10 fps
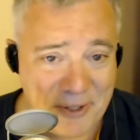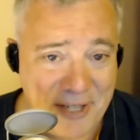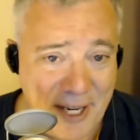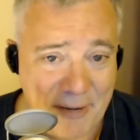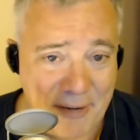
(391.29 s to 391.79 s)

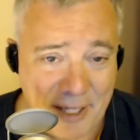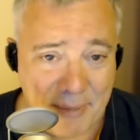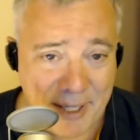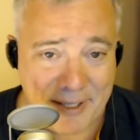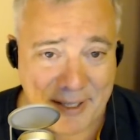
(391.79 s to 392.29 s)
state right now
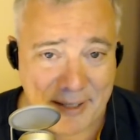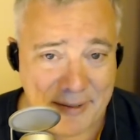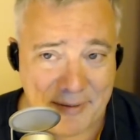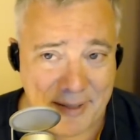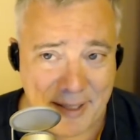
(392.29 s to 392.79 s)
because I
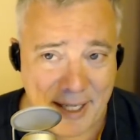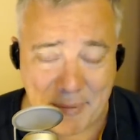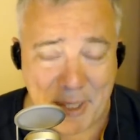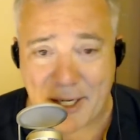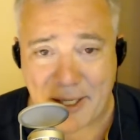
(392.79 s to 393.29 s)
I
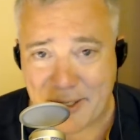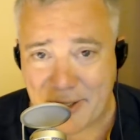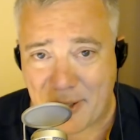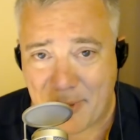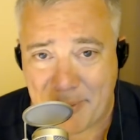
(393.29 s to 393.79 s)
am not going to.
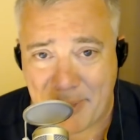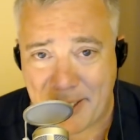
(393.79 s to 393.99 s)
There's no way I'm